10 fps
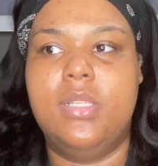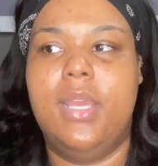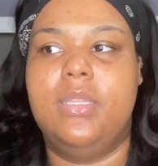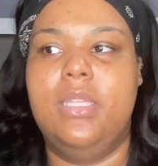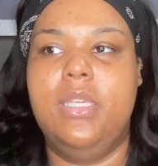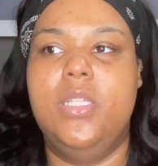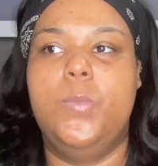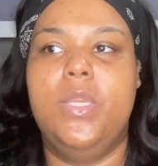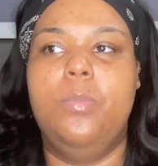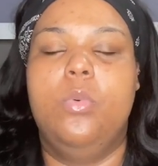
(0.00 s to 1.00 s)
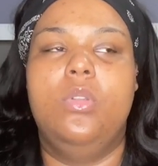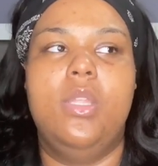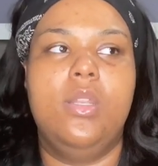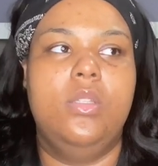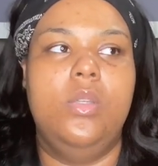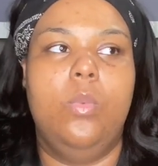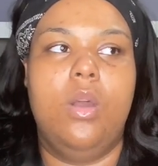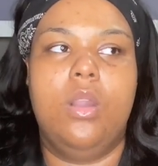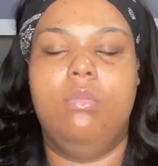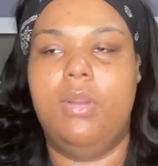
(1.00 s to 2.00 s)
Like, these people literally
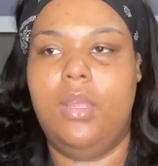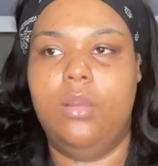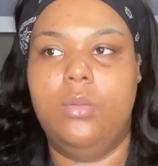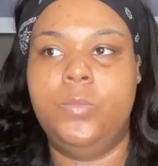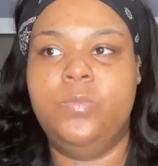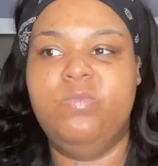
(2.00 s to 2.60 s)
walk around